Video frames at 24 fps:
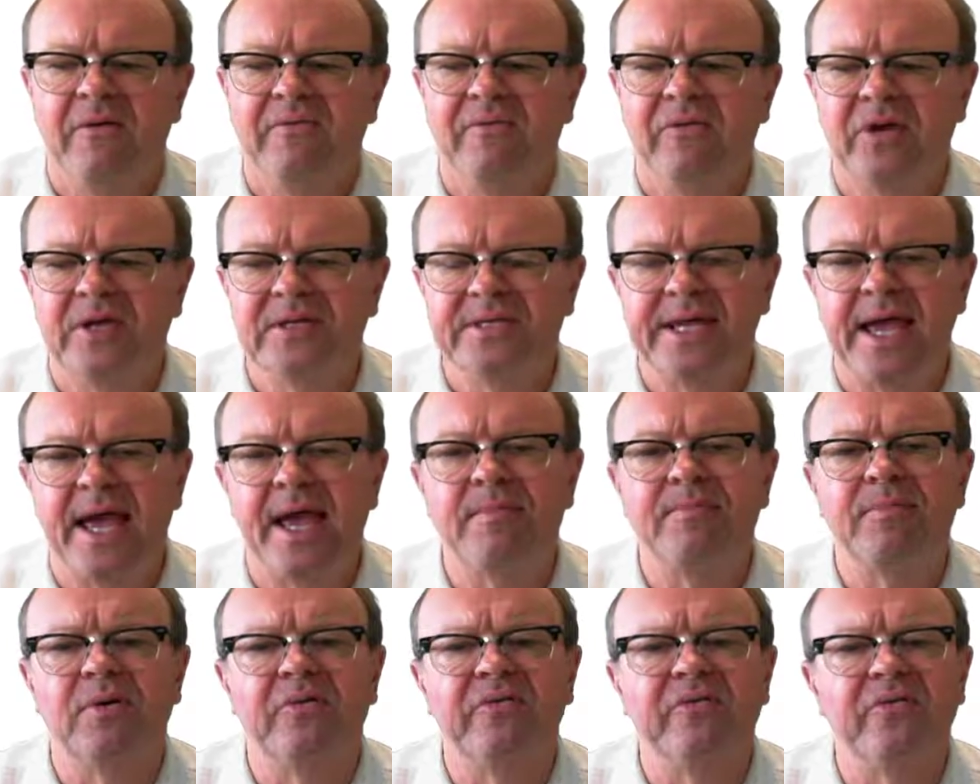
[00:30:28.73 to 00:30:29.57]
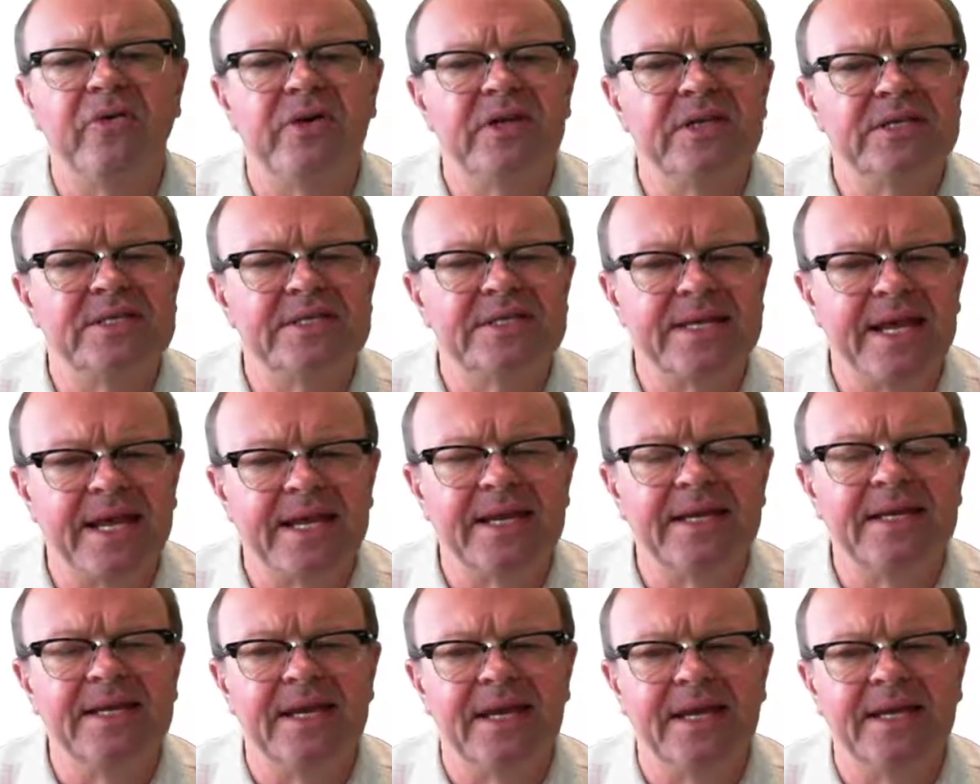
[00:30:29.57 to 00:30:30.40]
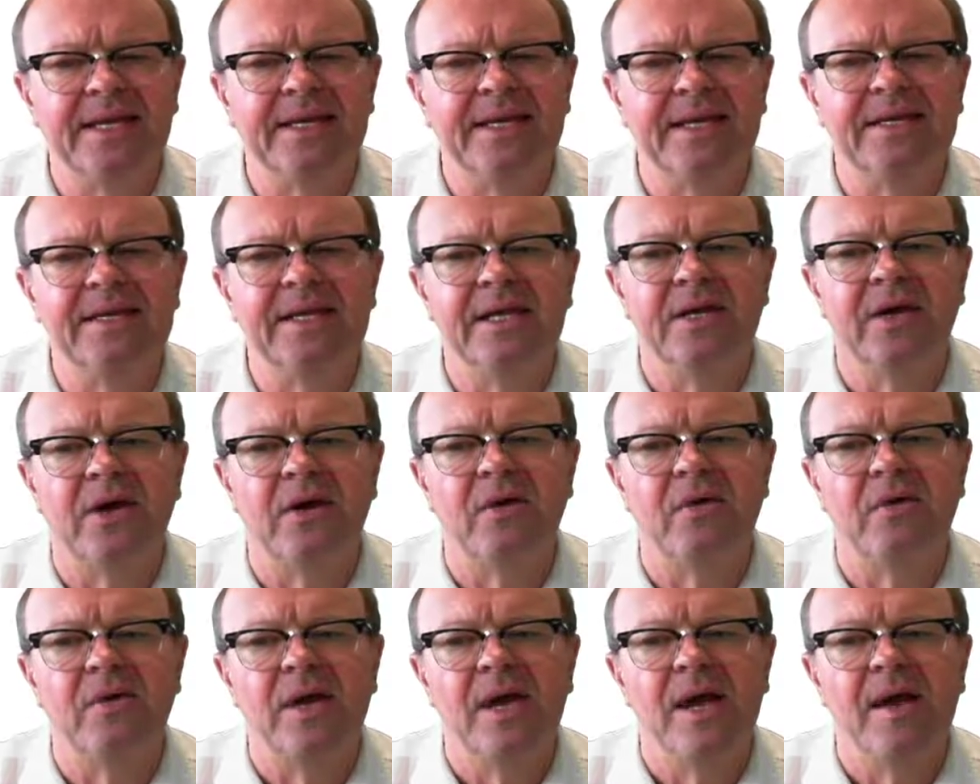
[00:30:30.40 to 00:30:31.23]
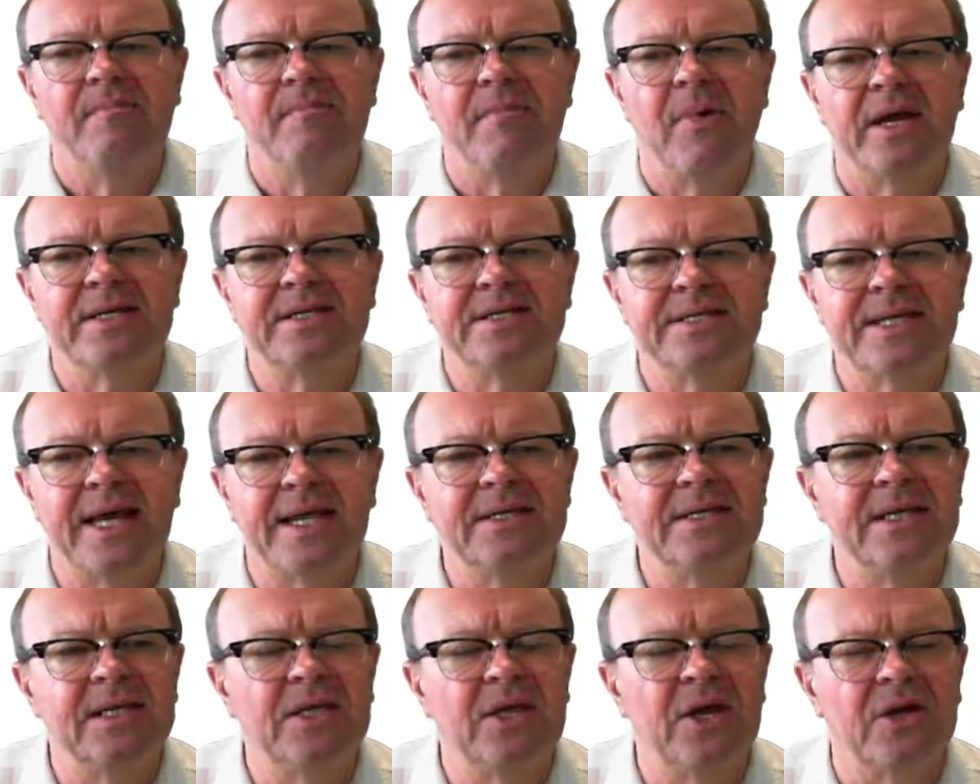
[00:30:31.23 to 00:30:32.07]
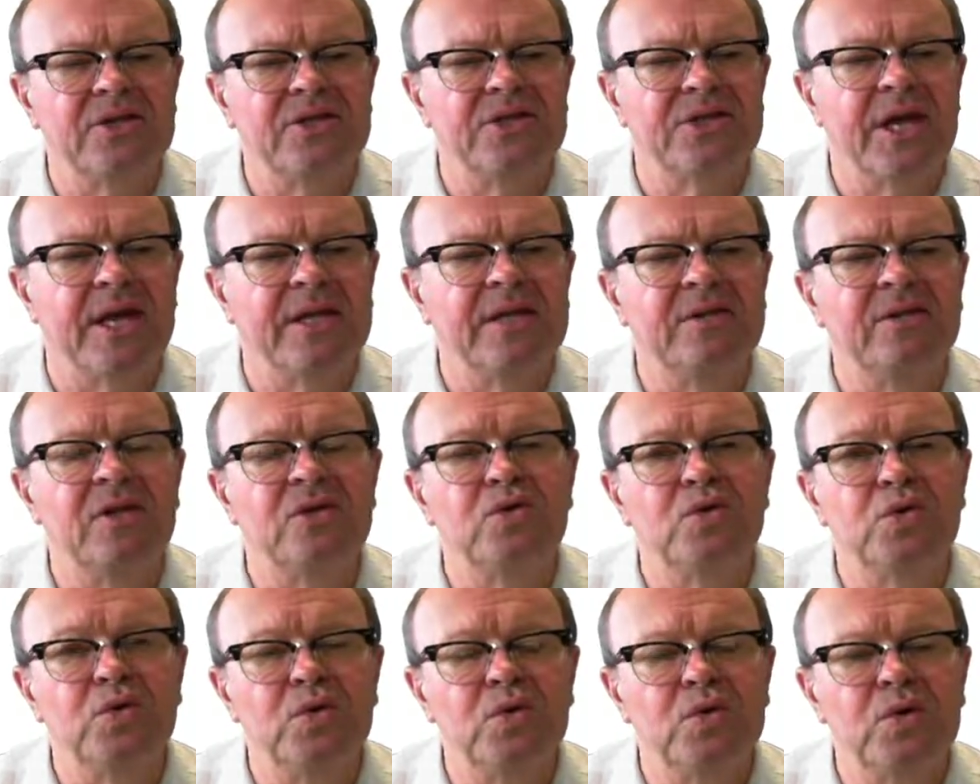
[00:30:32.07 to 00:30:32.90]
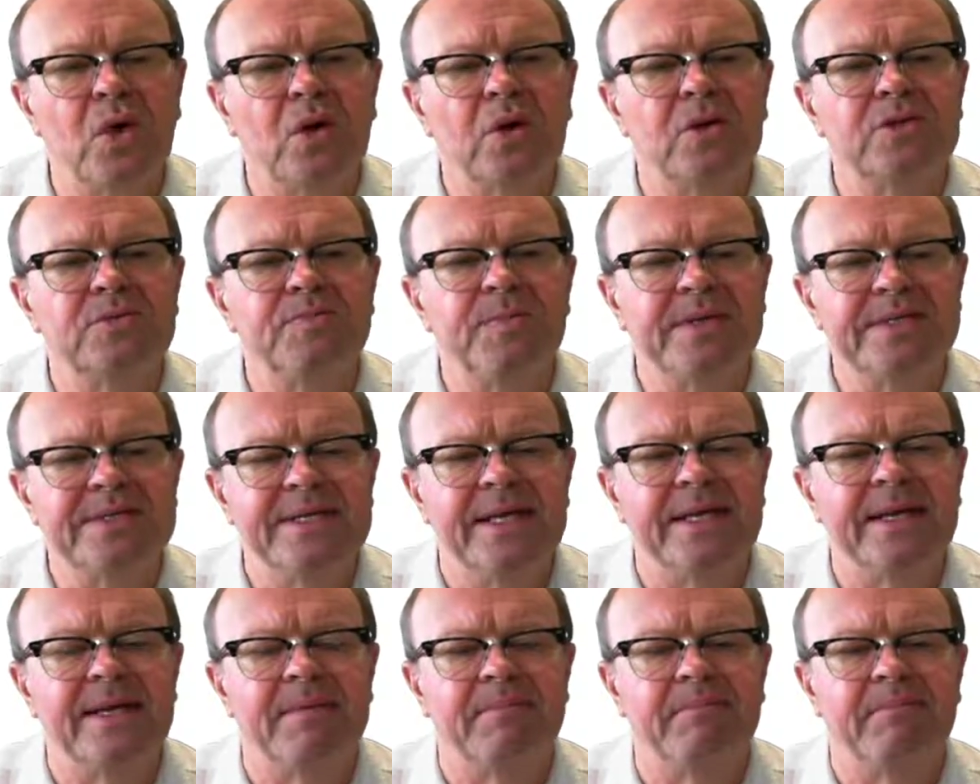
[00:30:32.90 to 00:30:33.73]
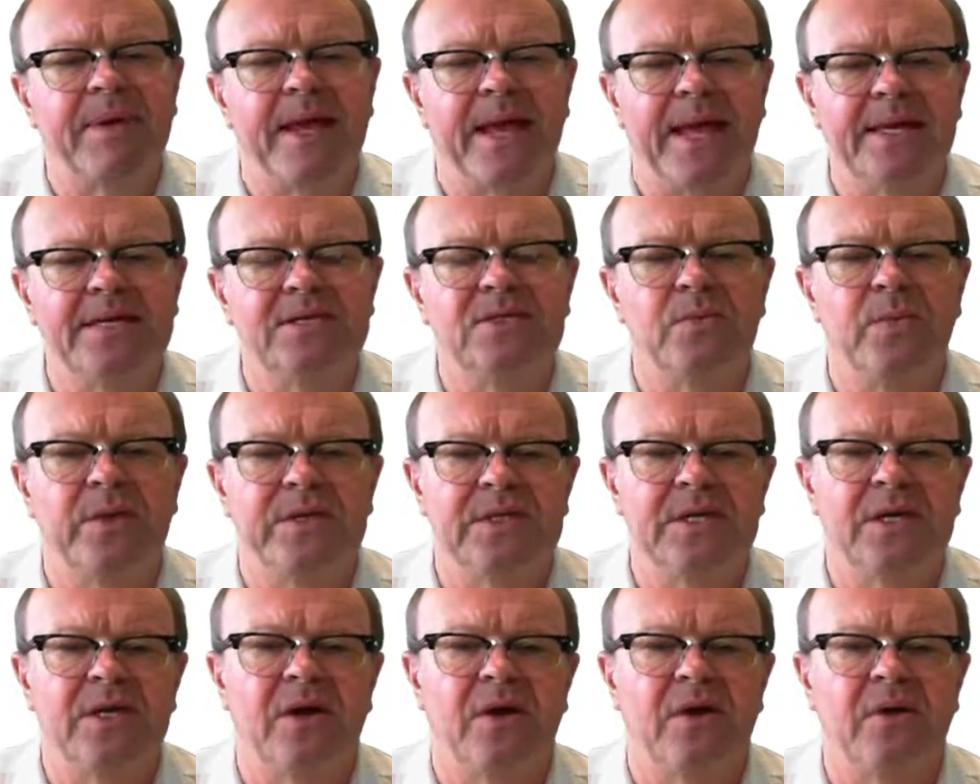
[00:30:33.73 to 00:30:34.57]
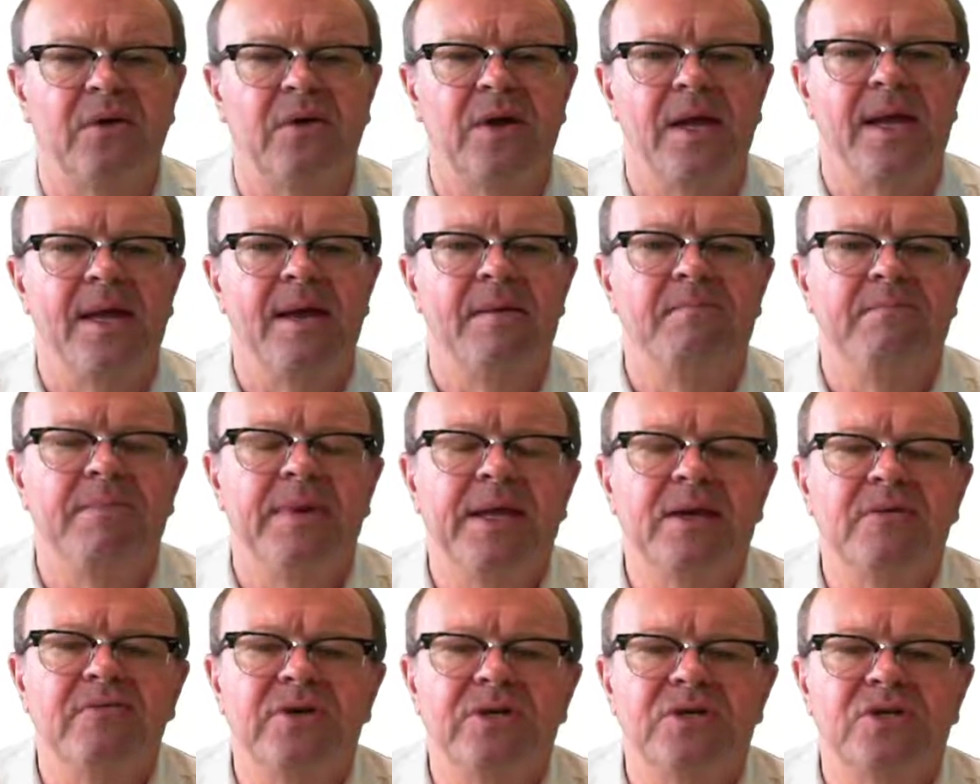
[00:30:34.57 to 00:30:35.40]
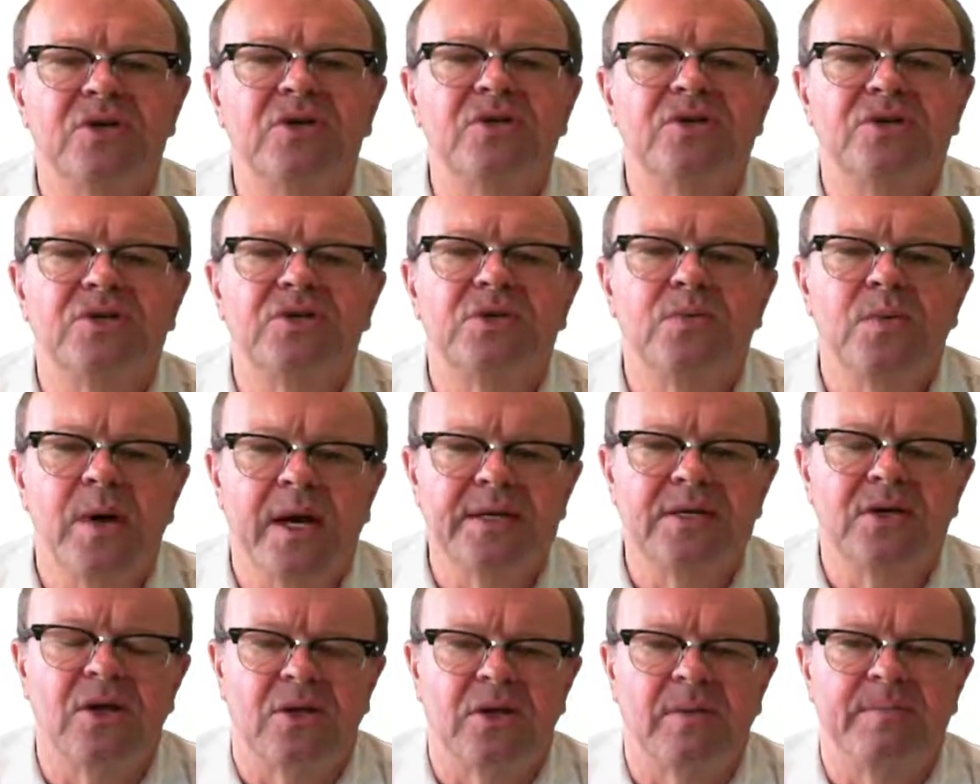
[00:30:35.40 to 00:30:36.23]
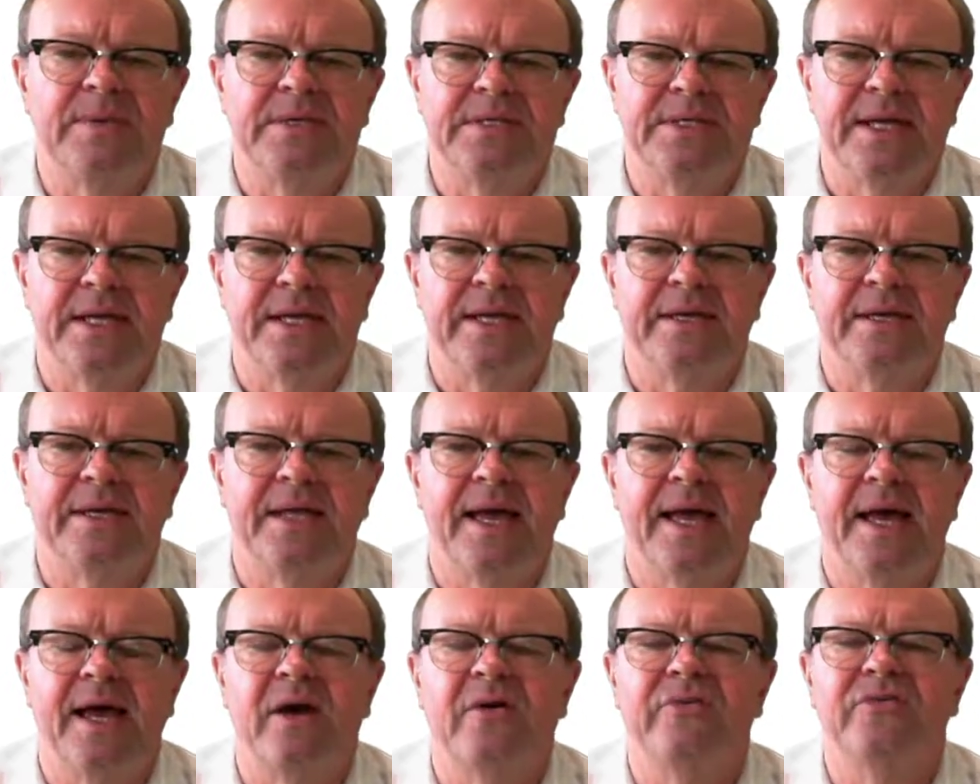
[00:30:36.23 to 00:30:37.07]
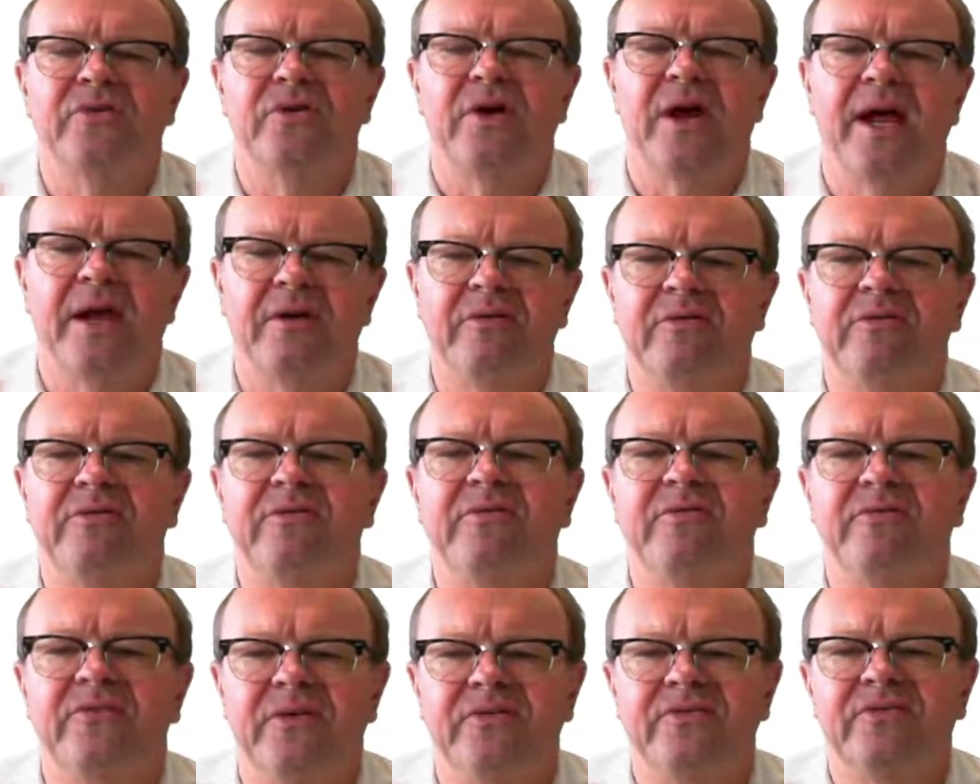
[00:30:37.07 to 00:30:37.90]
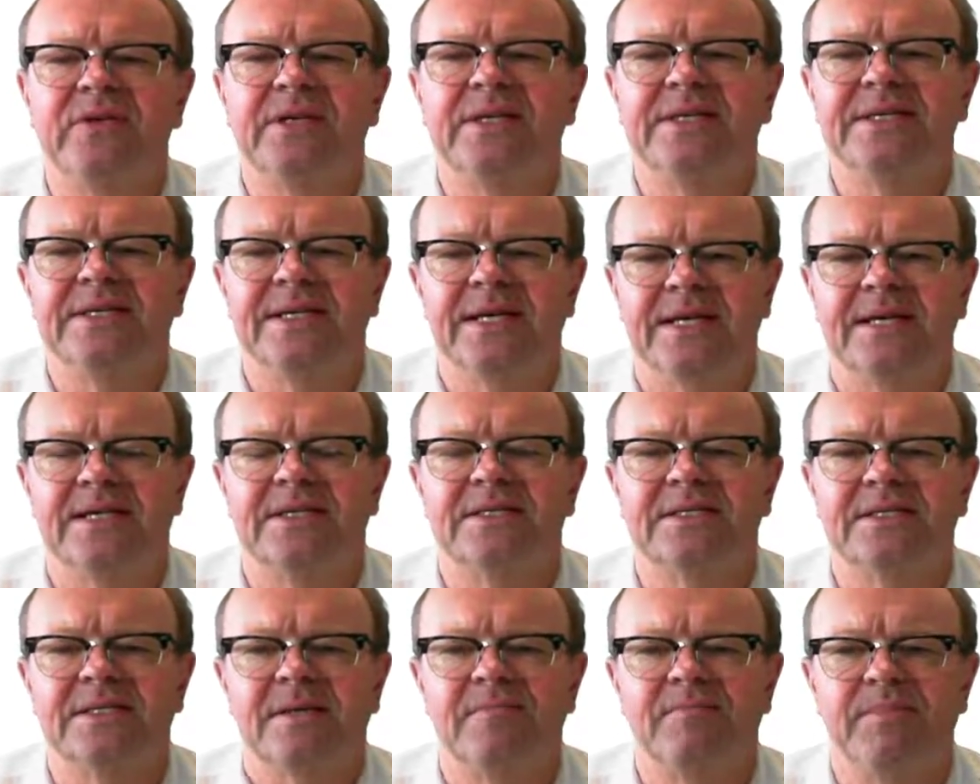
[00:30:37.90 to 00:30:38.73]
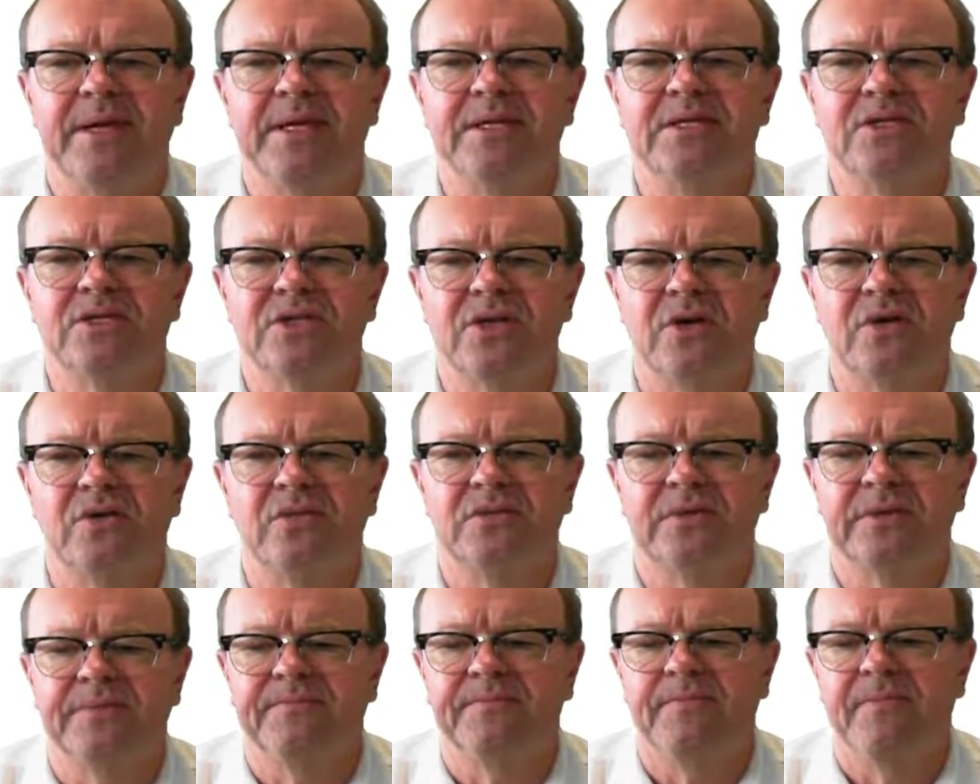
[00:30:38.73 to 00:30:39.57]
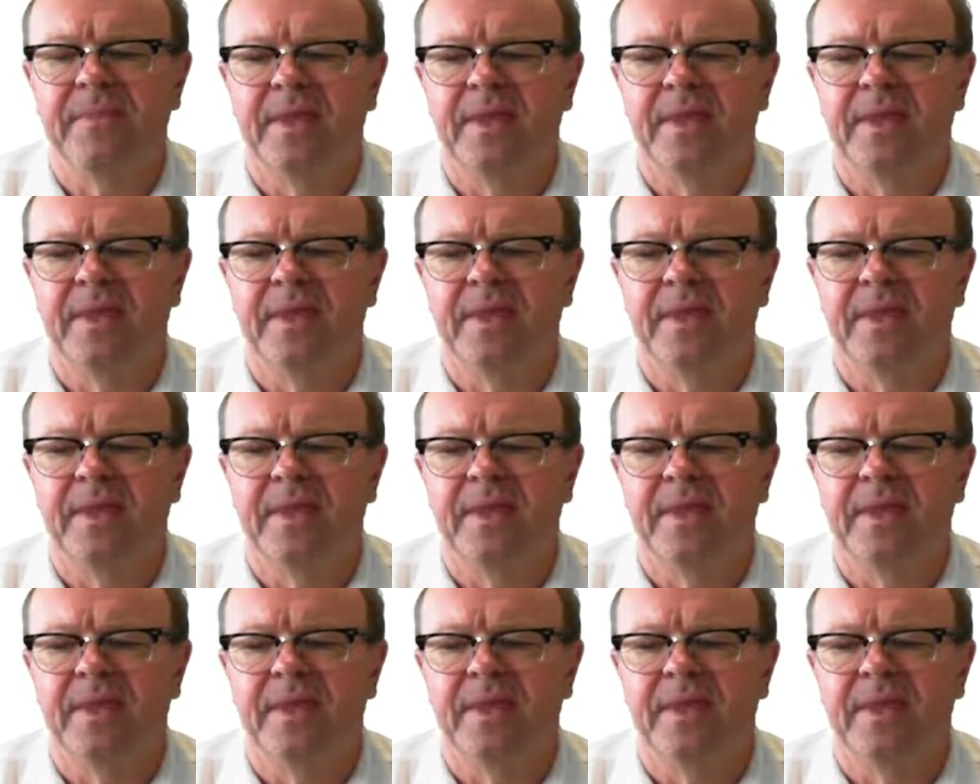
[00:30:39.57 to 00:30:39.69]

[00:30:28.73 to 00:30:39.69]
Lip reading: For example, for his second gig at Indigo, my son negotiated the $2 per ticket paid to Indigo be reduced to $1 per ticket after 150 tickets had been sold.